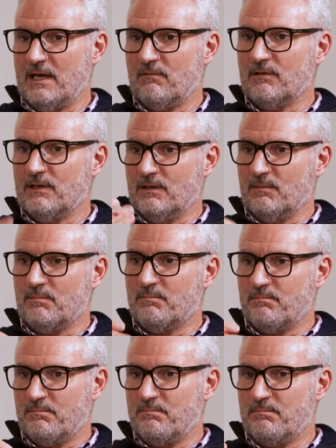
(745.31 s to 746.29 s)
How do
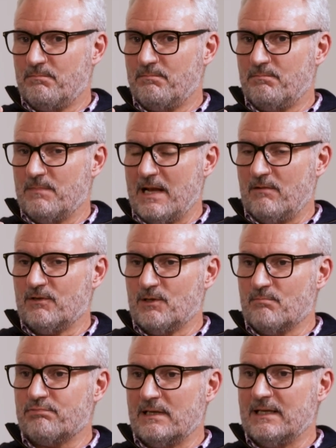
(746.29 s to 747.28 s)

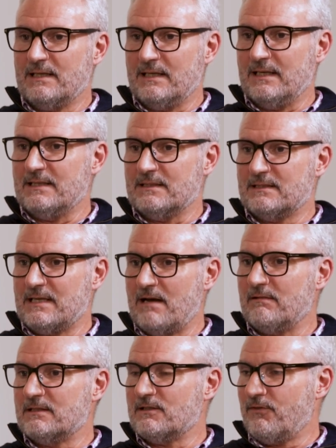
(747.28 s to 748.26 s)
you break it
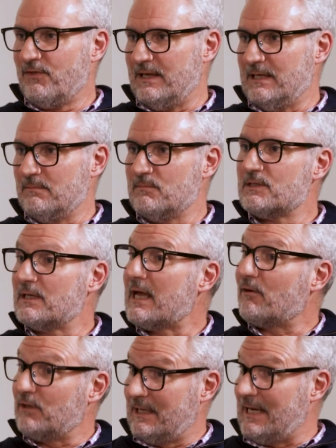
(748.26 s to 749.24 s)
down into themes, and
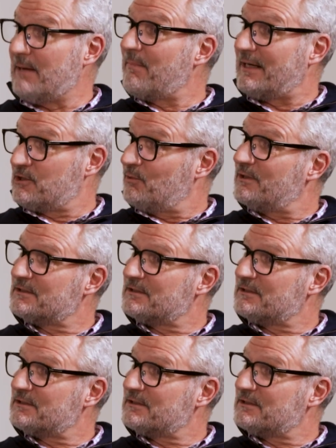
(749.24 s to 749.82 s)
how do you get back to